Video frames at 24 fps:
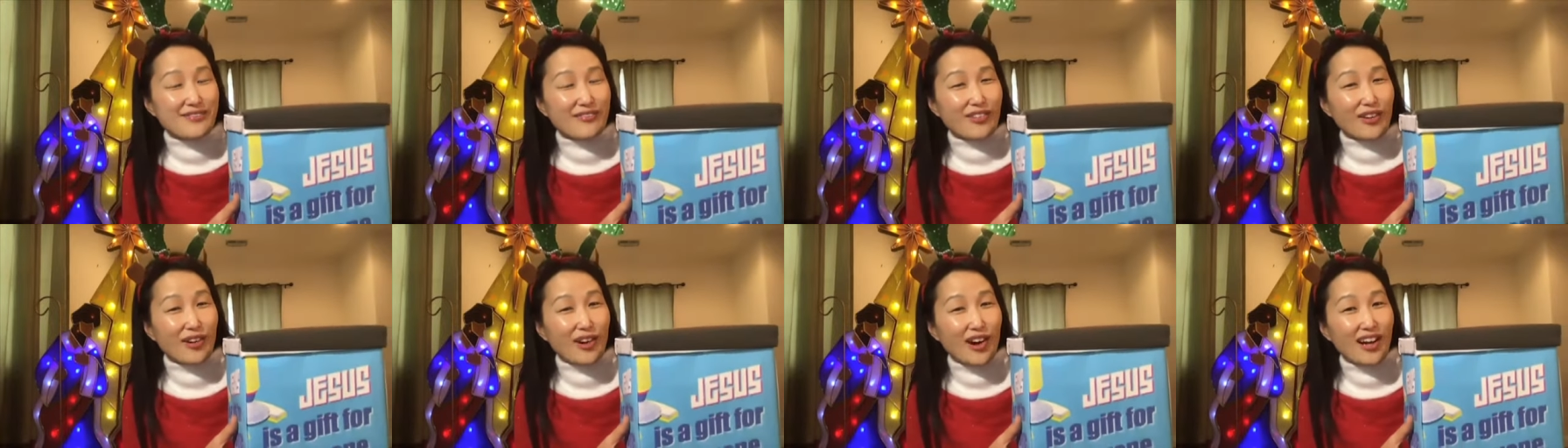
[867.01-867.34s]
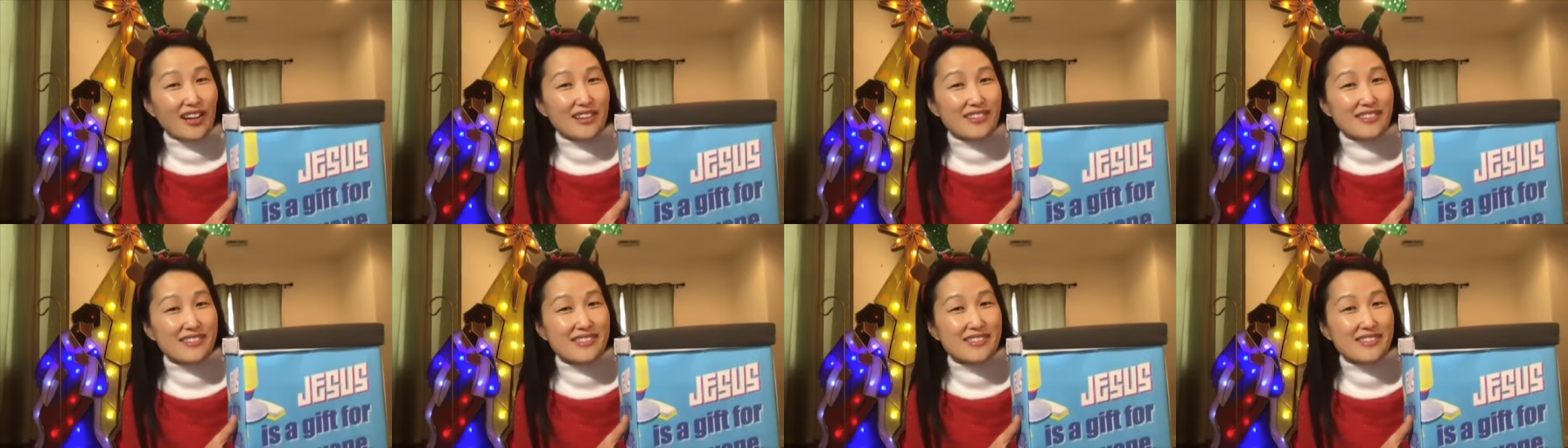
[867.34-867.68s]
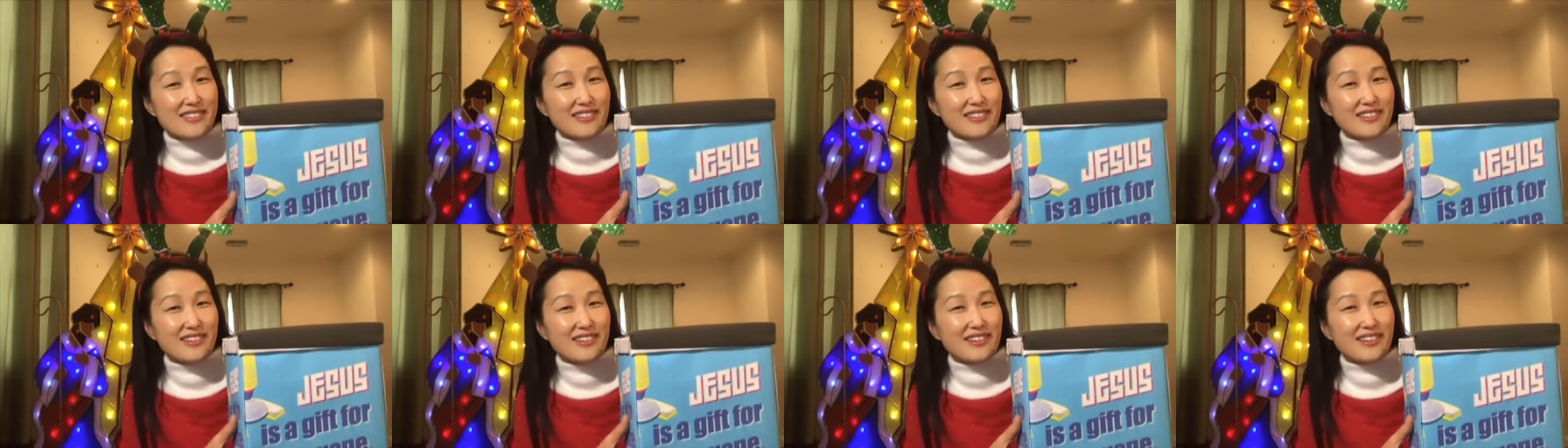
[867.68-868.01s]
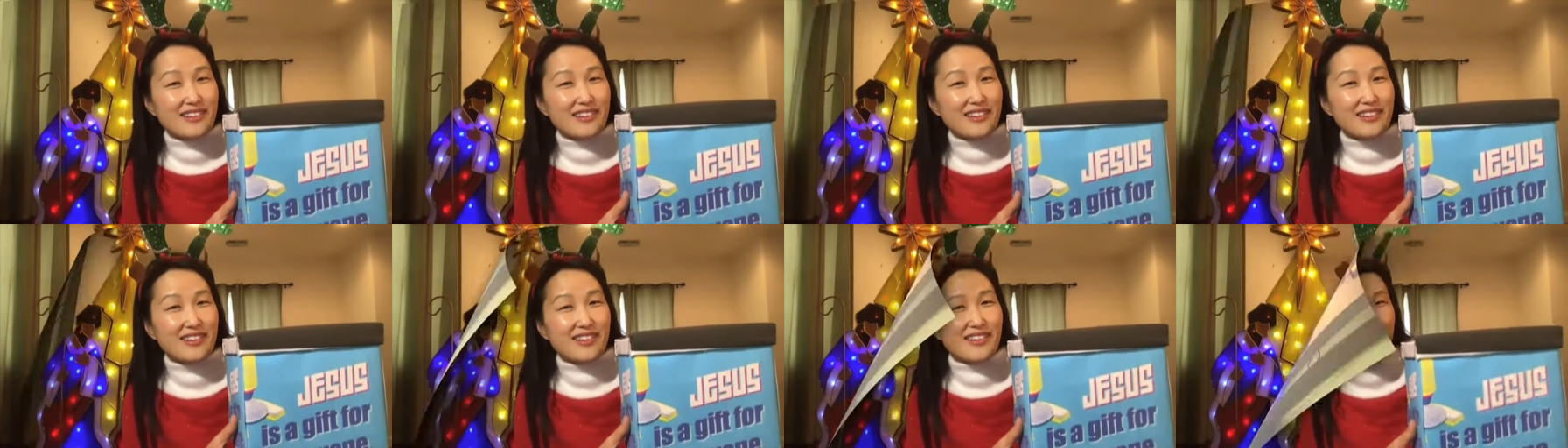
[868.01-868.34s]
for us.
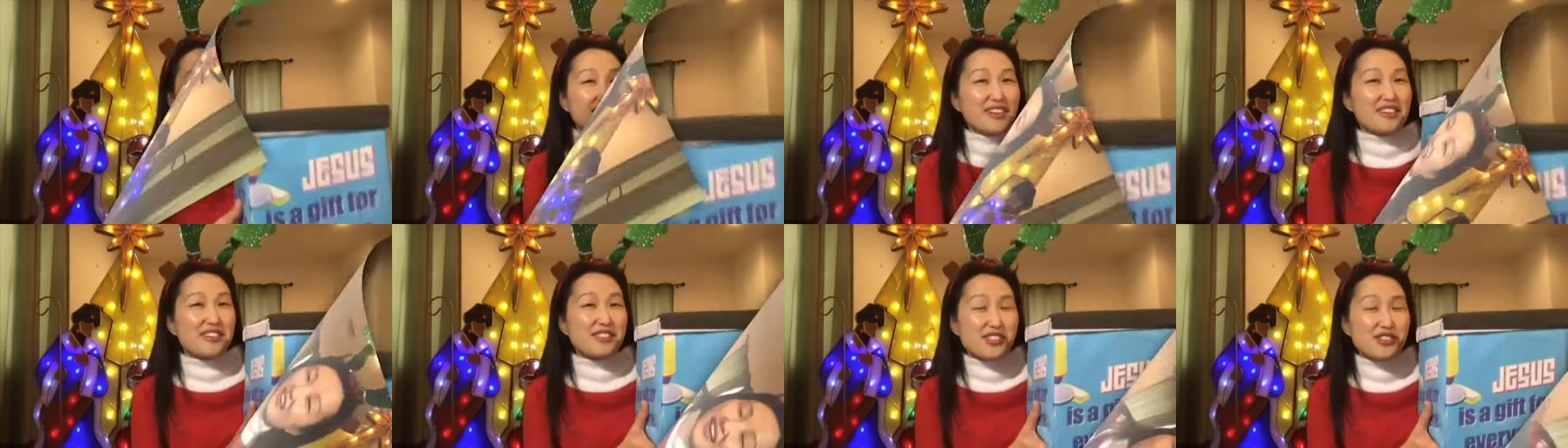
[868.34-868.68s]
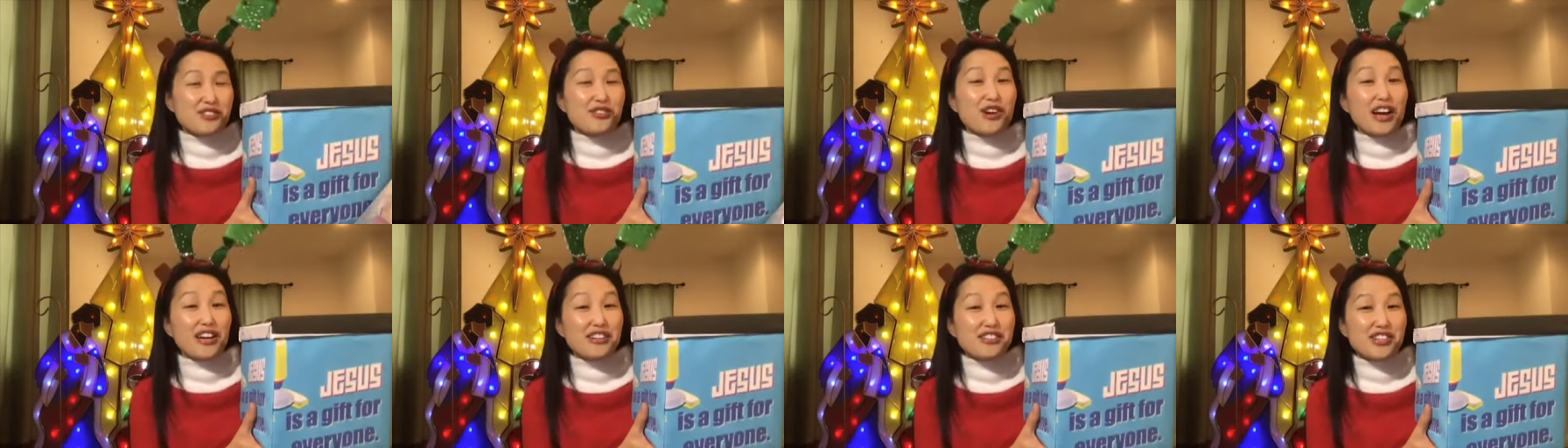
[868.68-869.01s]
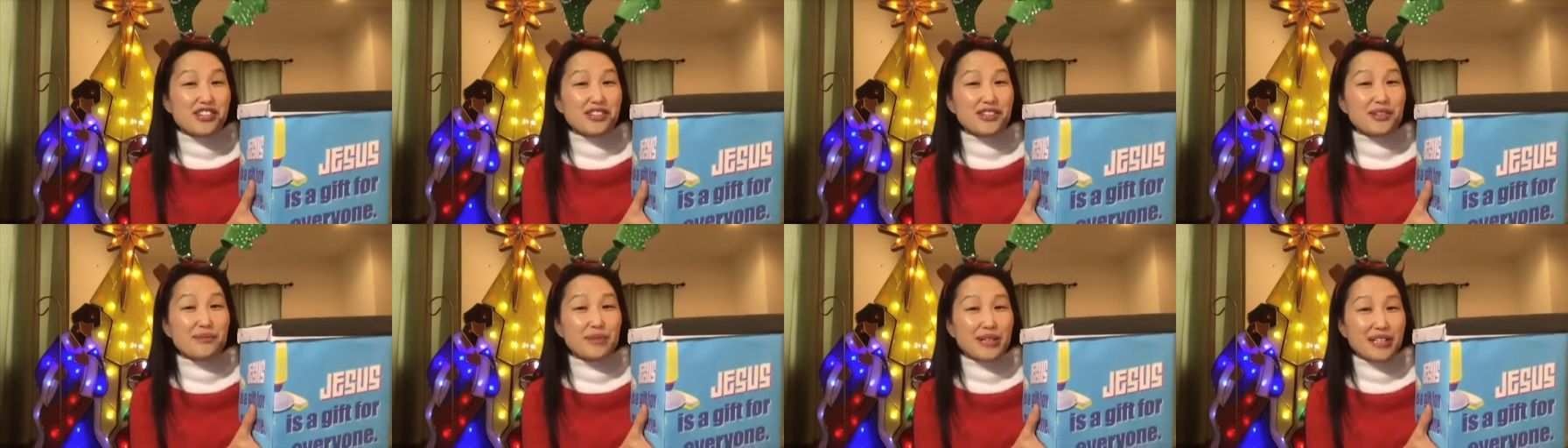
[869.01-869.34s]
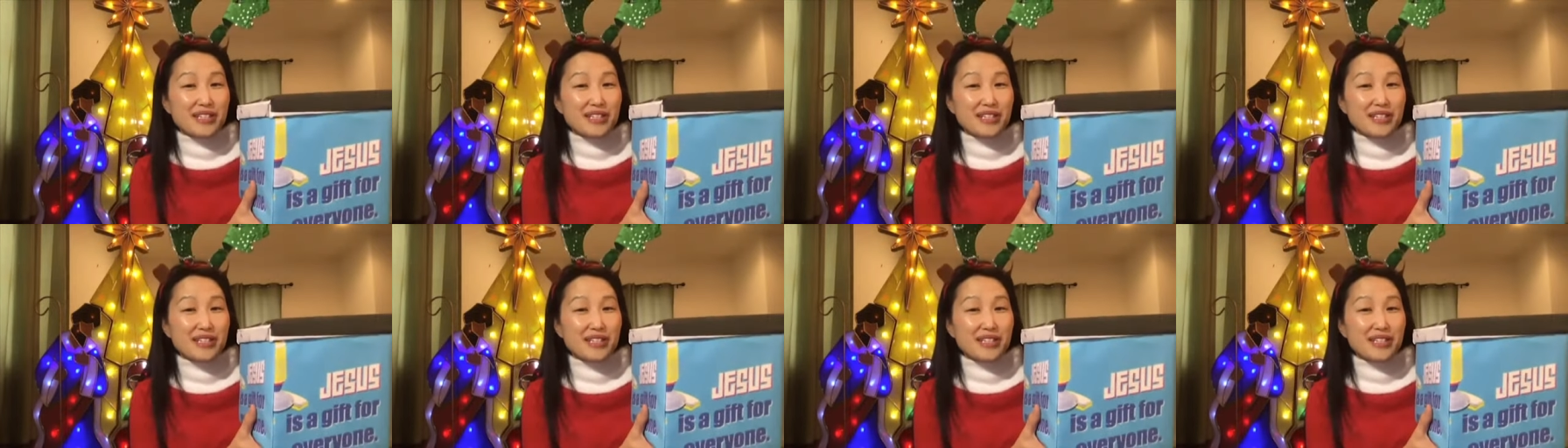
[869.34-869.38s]
There's treasure to be